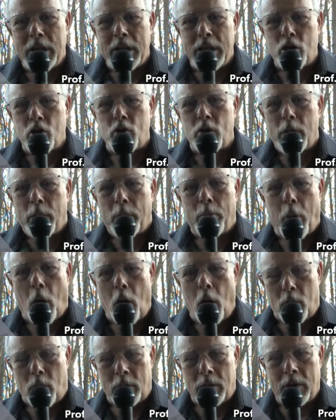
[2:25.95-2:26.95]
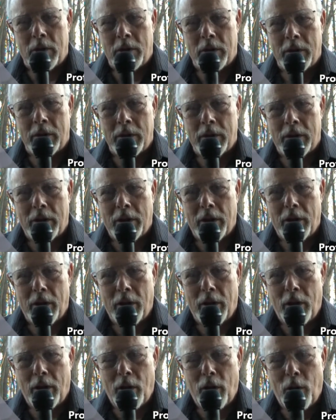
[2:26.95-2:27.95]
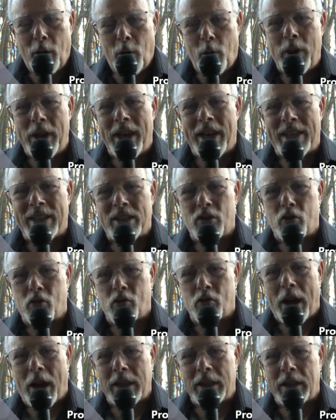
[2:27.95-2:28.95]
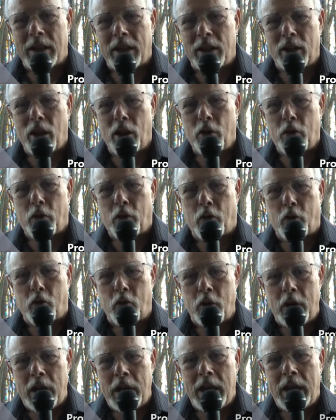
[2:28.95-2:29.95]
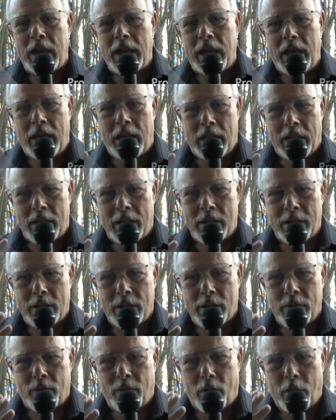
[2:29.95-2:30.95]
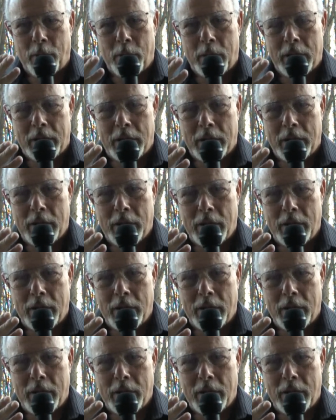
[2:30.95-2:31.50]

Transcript: it to the bone, we extracted 3 keys from it.